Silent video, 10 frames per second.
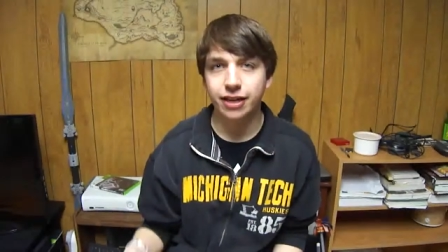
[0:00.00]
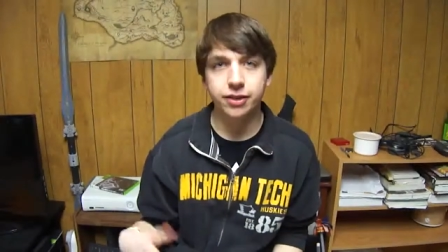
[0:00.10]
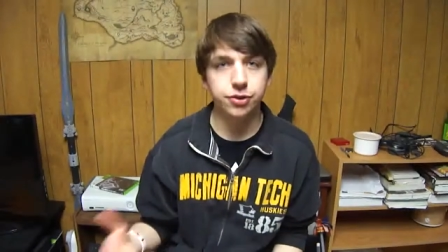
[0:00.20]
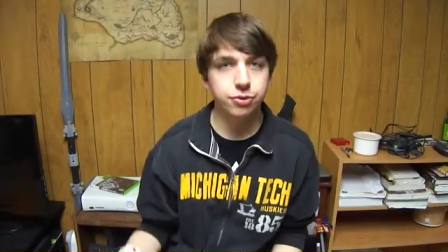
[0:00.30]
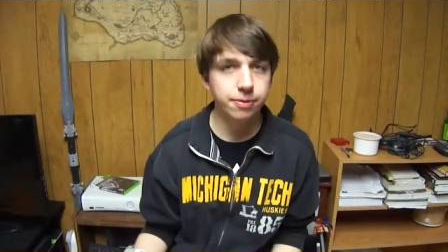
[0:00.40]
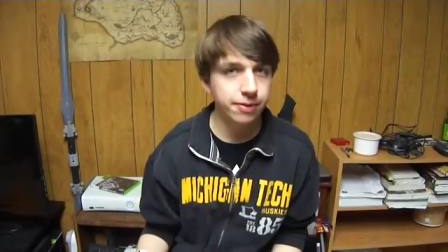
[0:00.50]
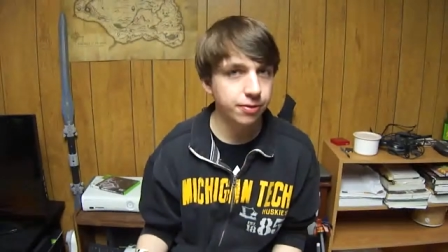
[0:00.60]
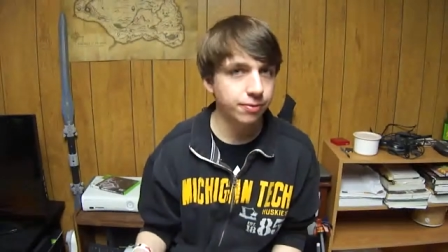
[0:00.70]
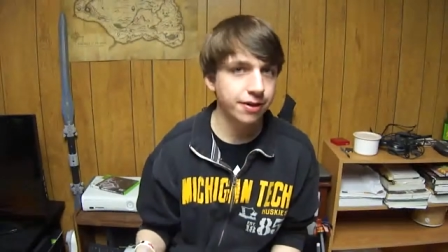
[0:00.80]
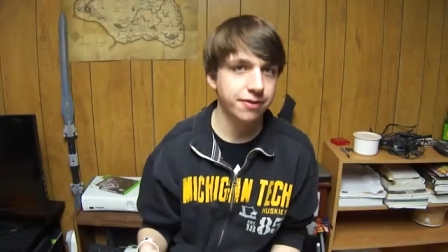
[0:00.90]

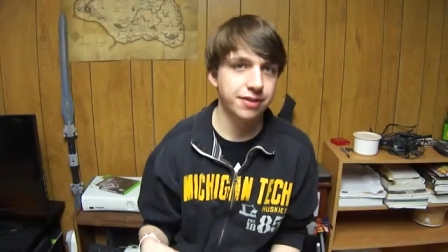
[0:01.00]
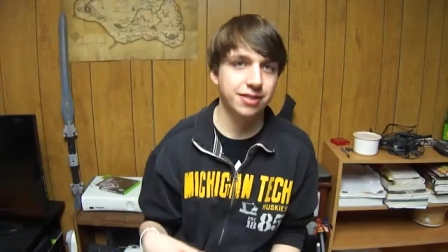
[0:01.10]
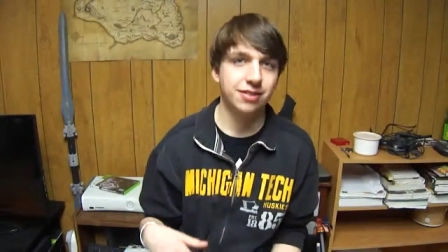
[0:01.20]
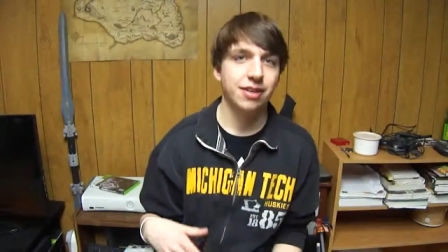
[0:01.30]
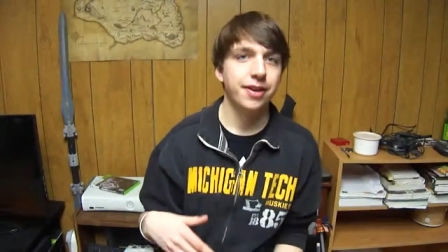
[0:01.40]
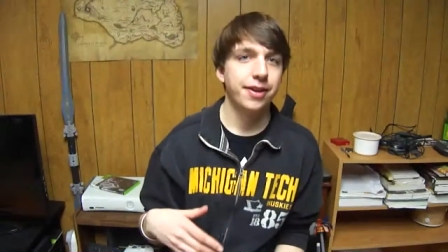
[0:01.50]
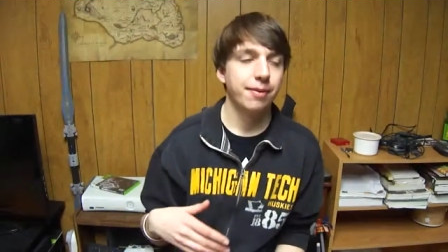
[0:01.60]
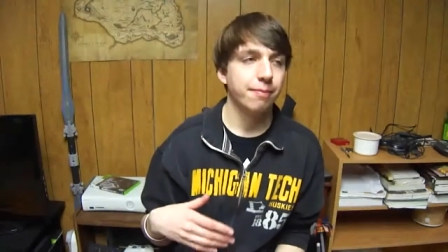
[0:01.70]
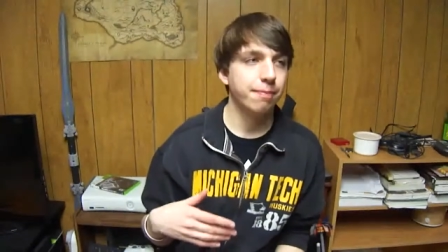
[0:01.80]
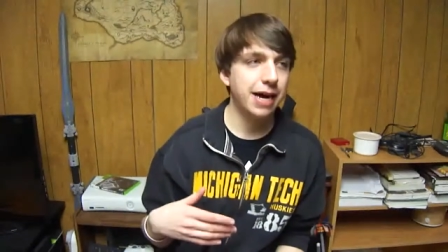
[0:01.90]
contribute, whether it's
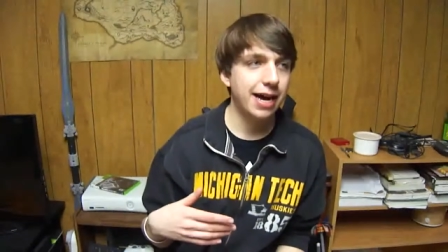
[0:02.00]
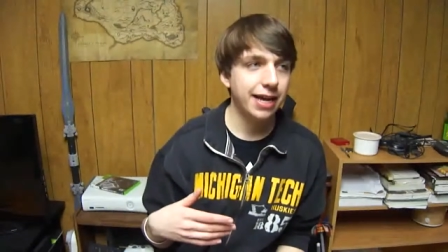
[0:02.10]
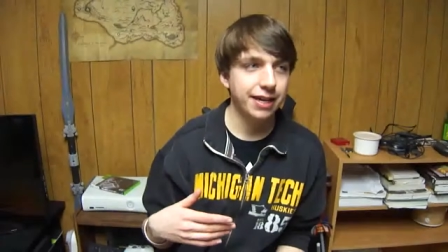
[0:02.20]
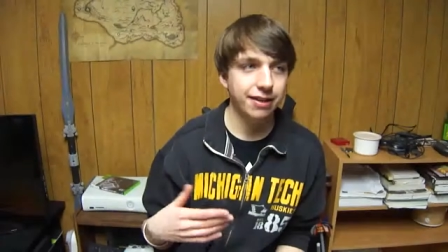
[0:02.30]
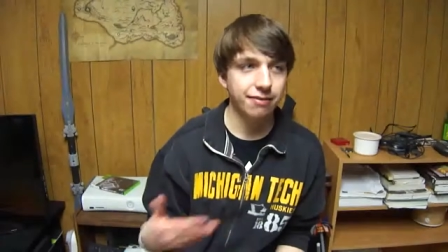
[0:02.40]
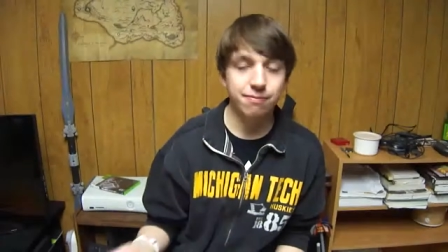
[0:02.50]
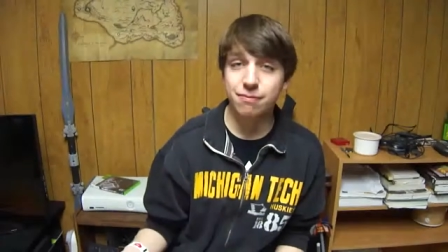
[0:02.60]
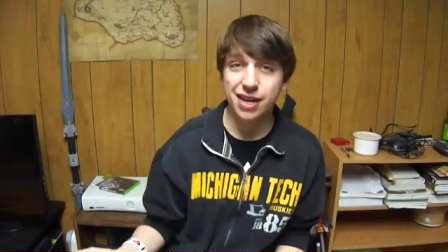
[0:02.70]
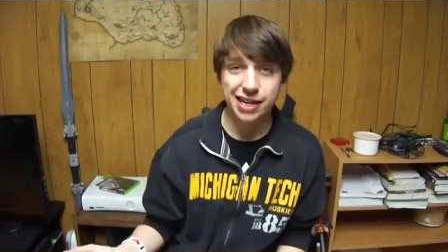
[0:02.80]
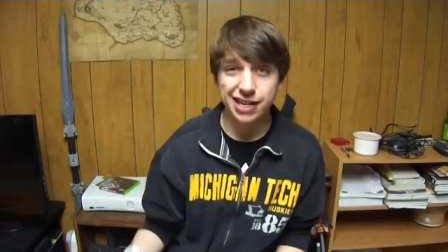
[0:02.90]
by
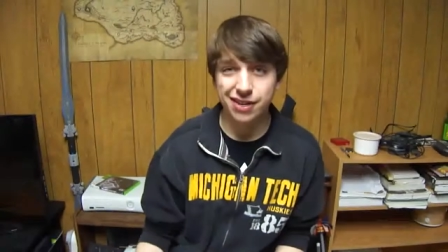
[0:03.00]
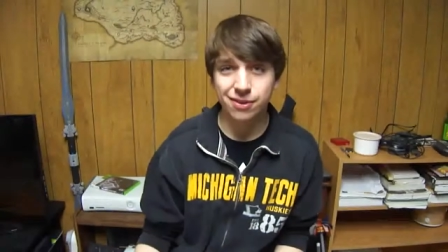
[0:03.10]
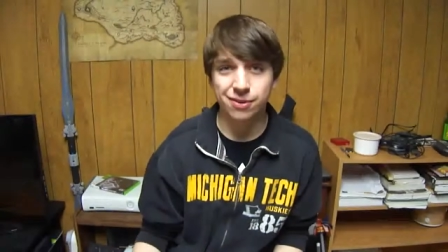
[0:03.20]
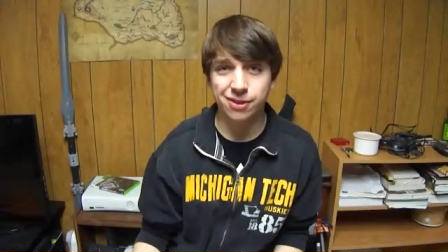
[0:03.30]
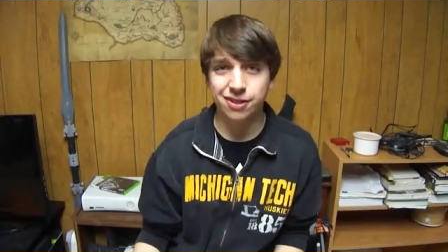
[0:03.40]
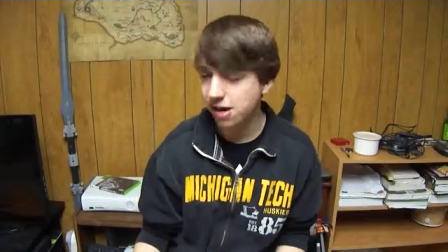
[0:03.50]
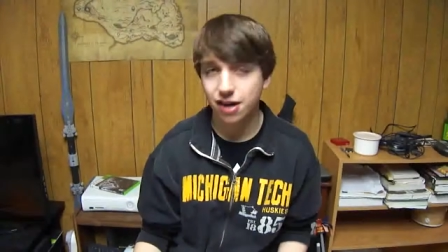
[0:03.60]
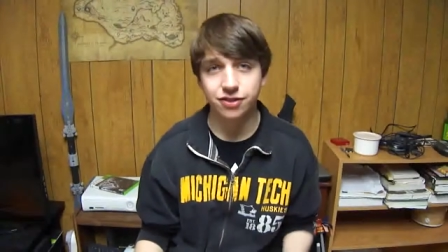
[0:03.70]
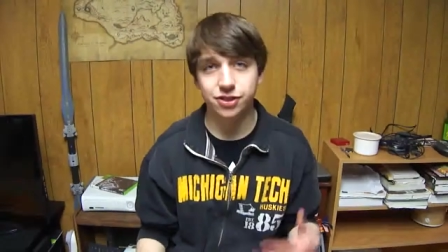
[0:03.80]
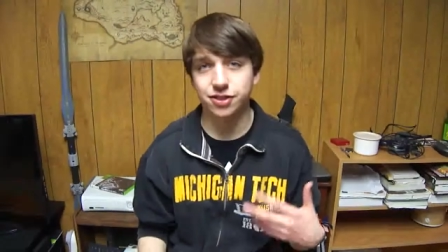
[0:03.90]
money or
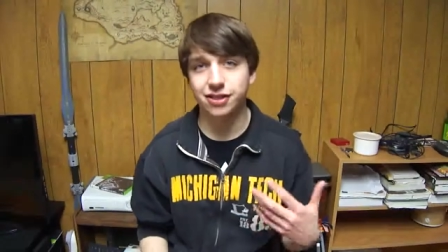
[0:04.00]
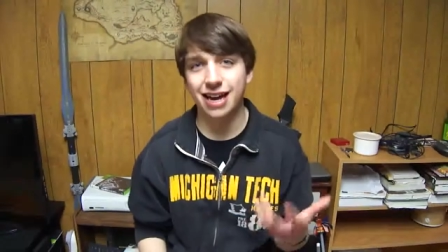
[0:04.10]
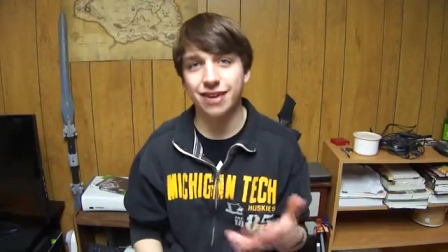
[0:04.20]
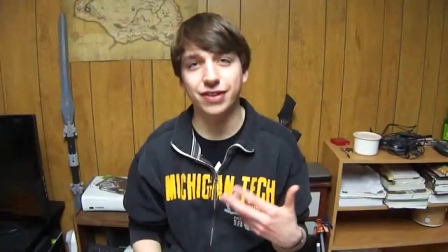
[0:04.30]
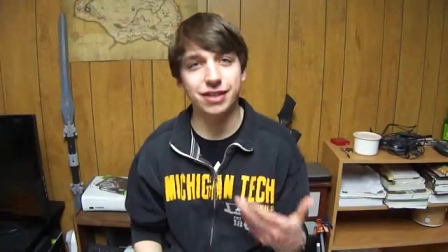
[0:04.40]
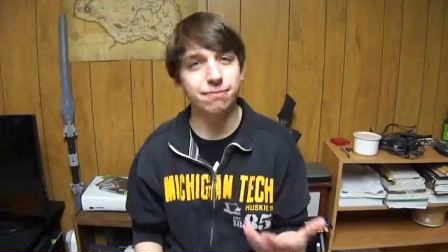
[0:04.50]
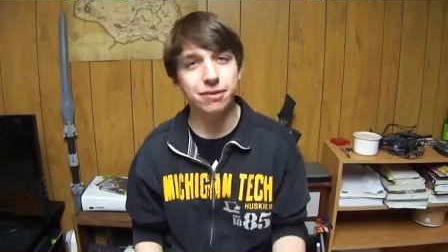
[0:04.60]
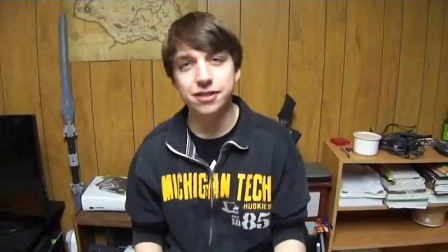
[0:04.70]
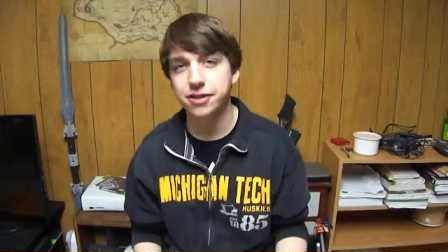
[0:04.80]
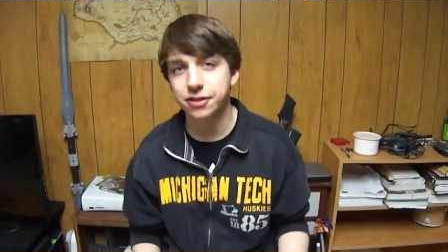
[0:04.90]
just kind of like
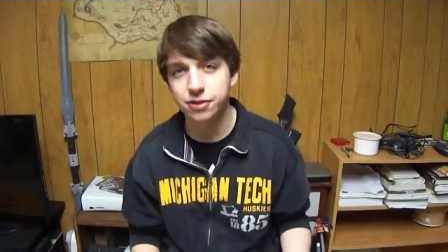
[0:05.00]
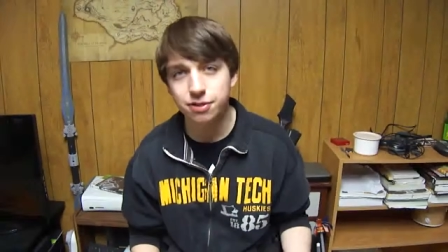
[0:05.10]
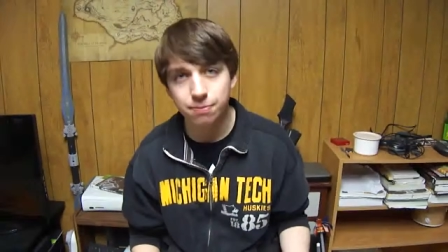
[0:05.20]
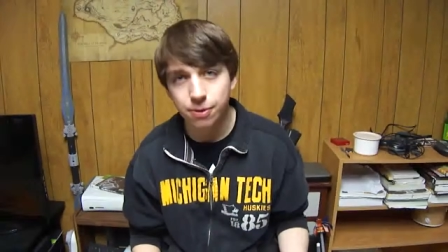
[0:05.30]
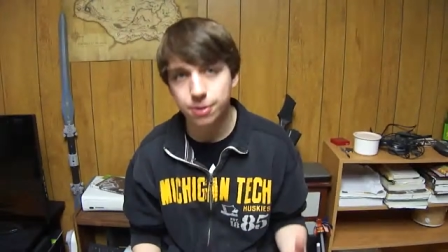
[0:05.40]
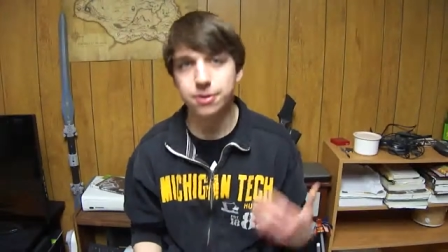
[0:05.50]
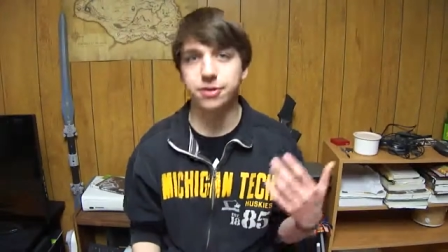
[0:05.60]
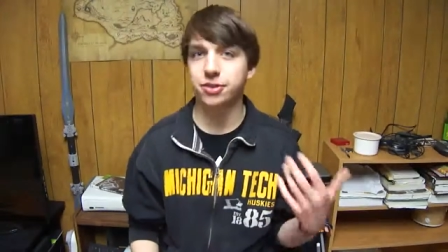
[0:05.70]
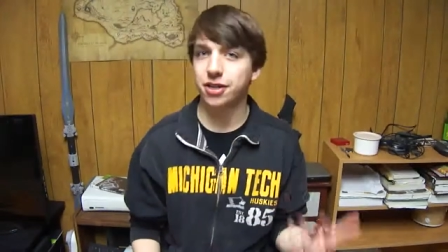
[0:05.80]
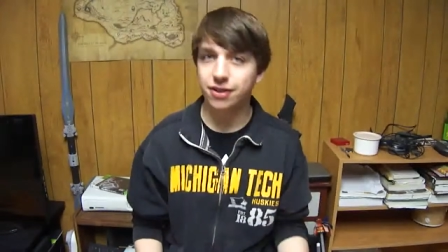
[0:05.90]
pledging your support
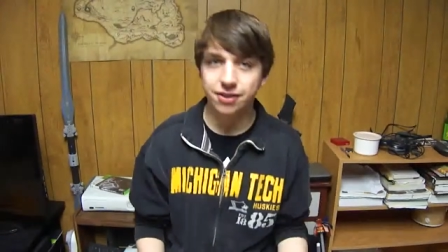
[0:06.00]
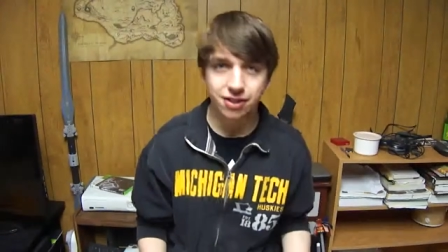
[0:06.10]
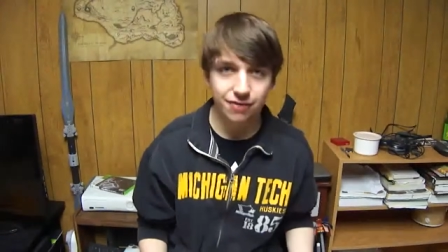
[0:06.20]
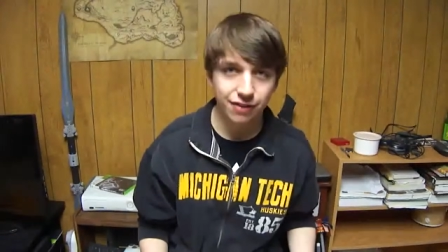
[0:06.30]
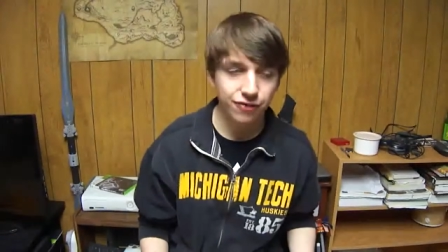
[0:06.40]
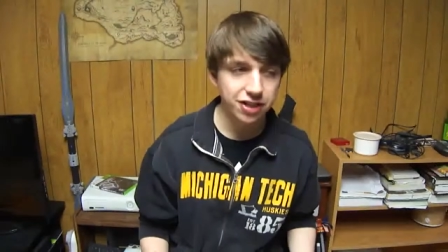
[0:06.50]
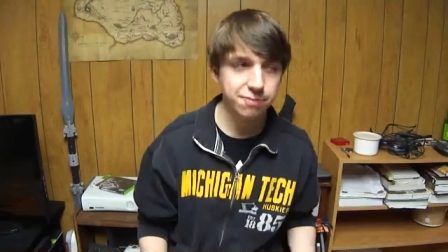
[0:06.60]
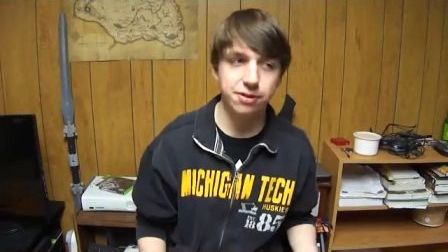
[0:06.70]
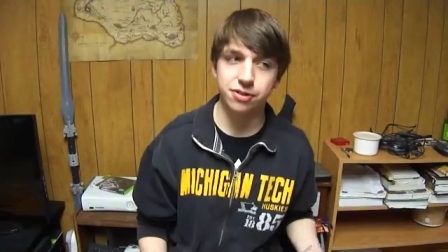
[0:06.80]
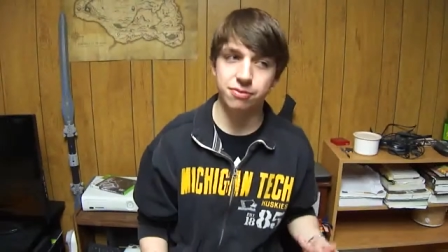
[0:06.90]
or sharing stuff on
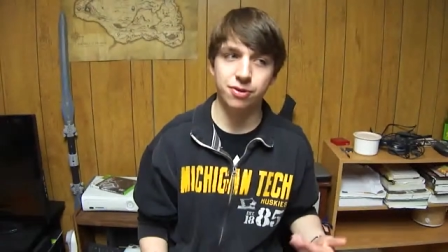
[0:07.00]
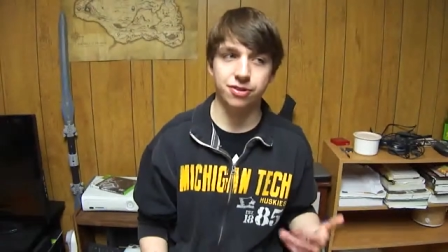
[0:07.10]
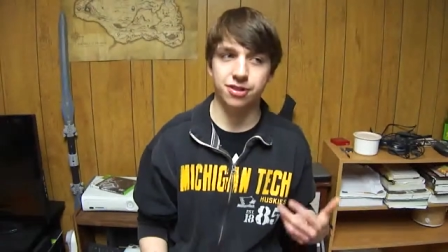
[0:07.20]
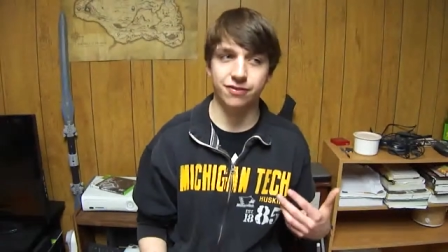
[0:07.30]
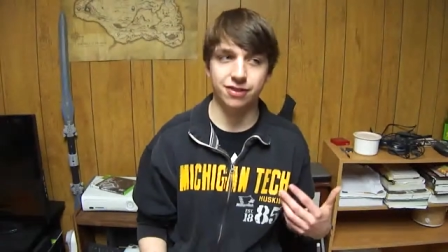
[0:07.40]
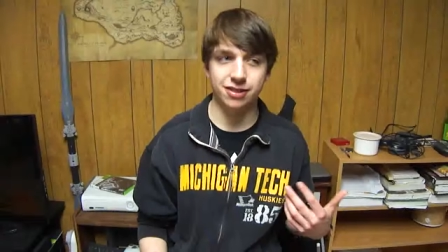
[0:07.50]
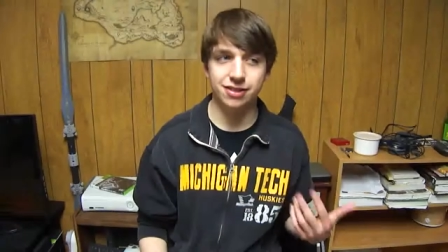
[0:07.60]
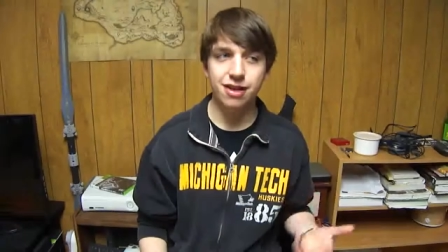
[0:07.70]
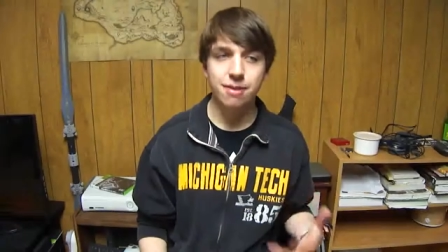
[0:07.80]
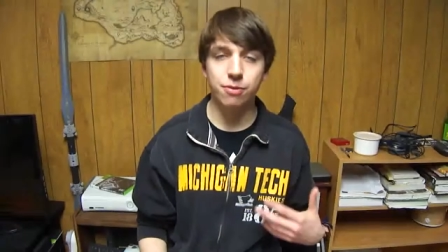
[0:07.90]
Facebook so more stuff can
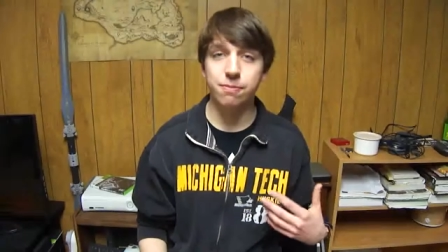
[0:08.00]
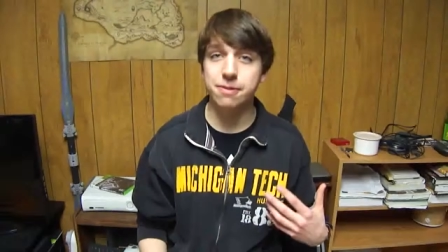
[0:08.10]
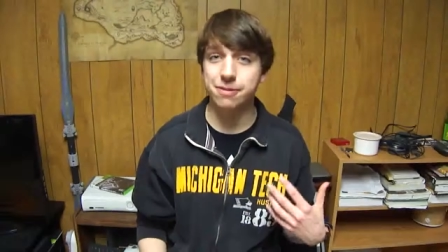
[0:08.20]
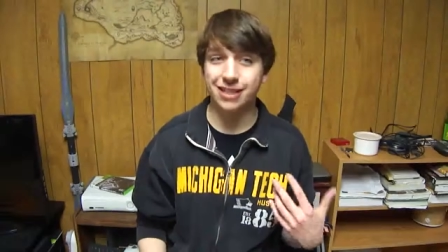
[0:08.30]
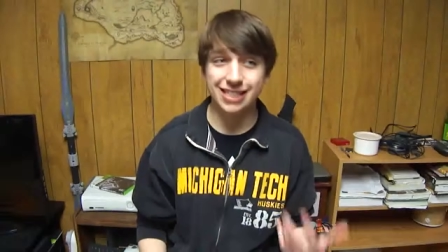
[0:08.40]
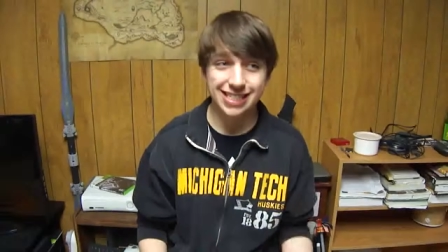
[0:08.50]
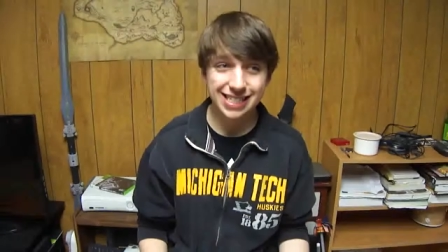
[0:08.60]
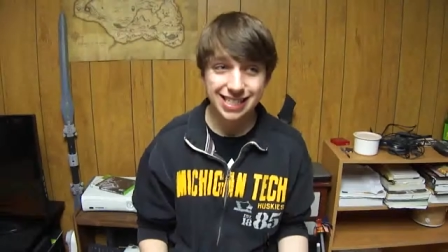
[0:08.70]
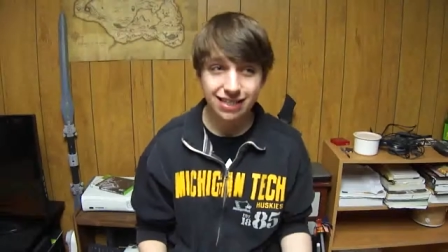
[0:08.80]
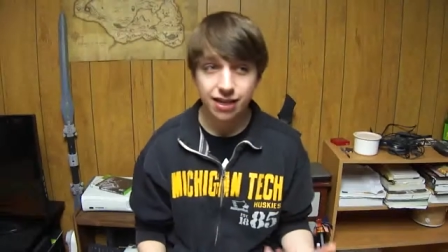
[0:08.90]
more people can
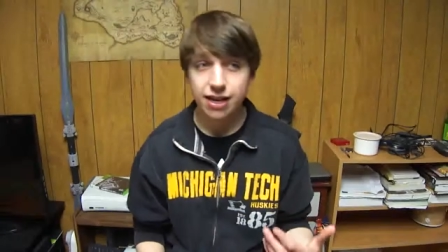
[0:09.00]
see it.